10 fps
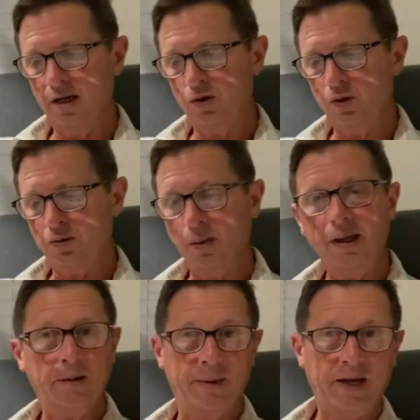To
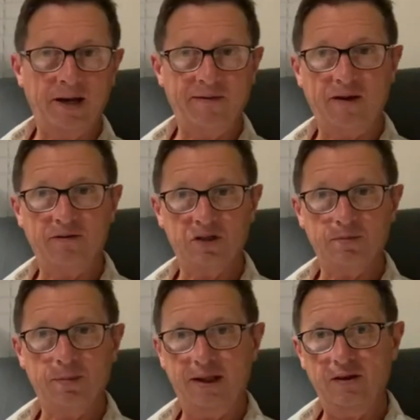explain them, I kind of have to
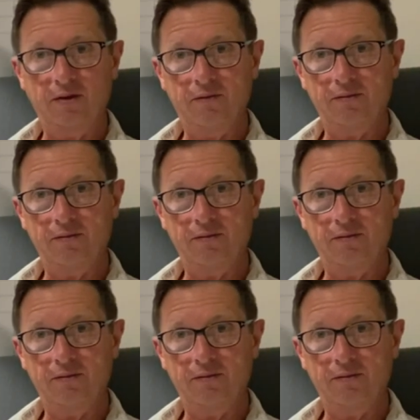explain the